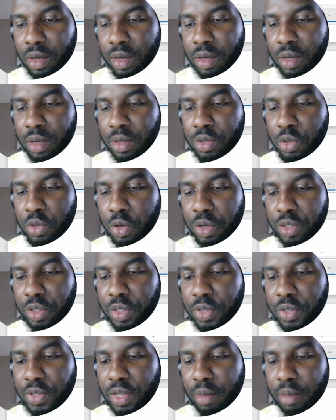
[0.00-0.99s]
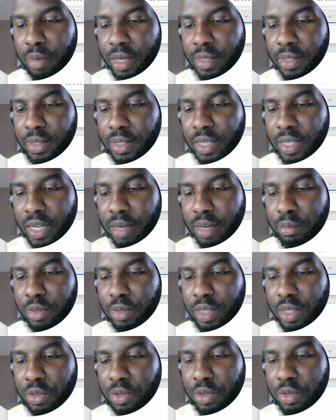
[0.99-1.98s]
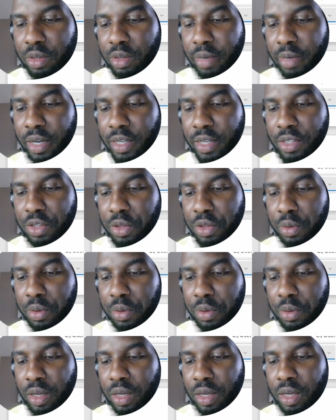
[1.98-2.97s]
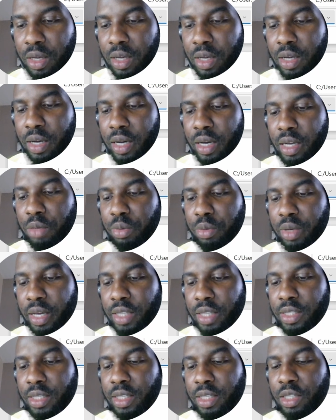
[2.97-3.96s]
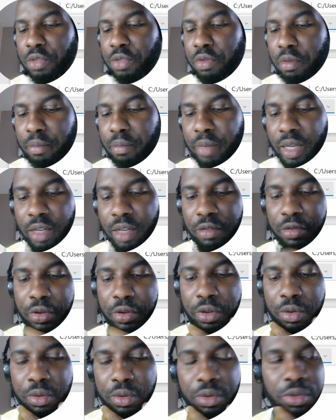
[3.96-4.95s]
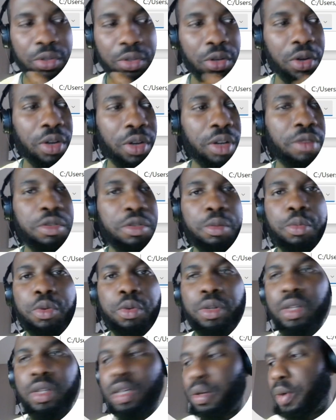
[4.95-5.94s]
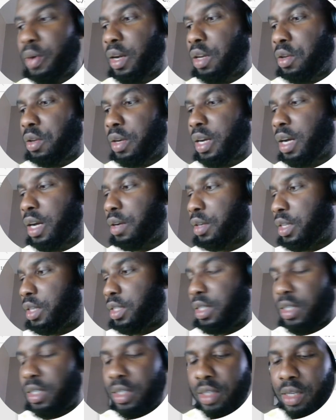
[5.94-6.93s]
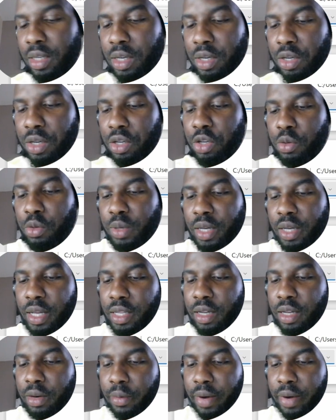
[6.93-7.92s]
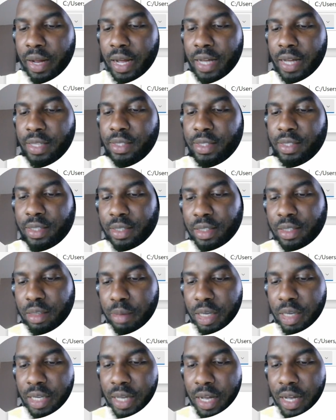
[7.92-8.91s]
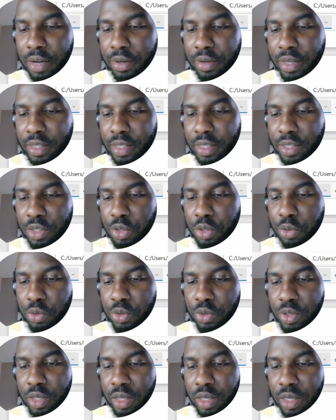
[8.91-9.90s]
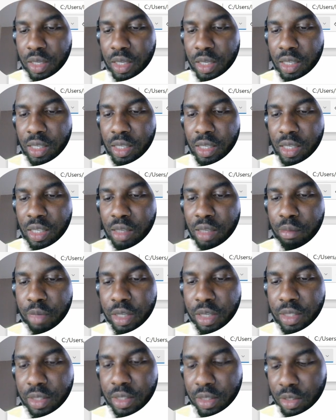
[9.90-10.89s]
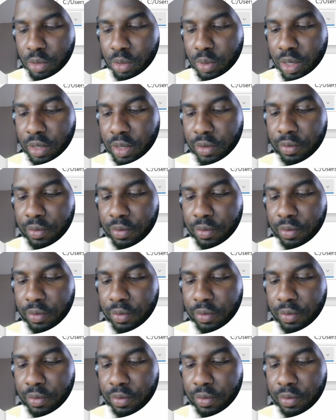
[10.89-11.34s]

So it's the same as times 10 to the -3, and it will enter this for milli for you. So if you put it correctly in your calculator, you will get the correct answer. Some other calculators use the EE button as well.